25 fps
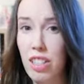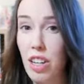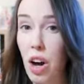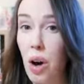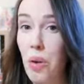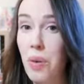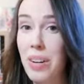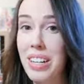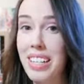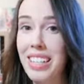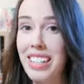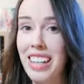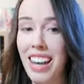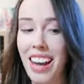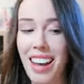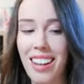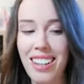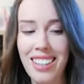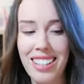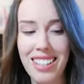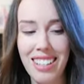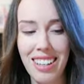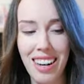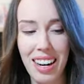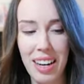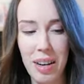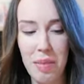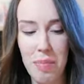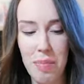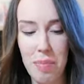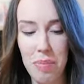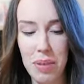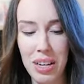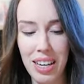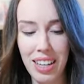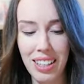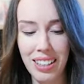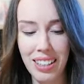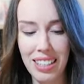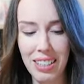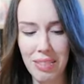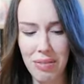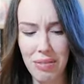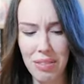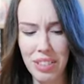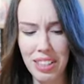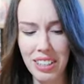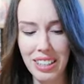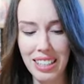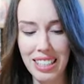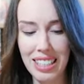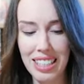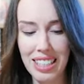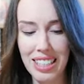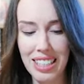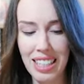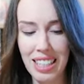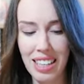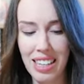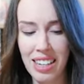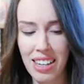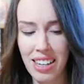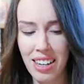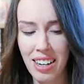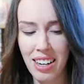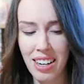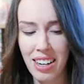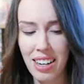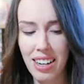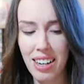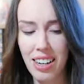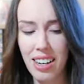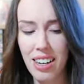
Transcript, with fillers: so intense that I can barely really see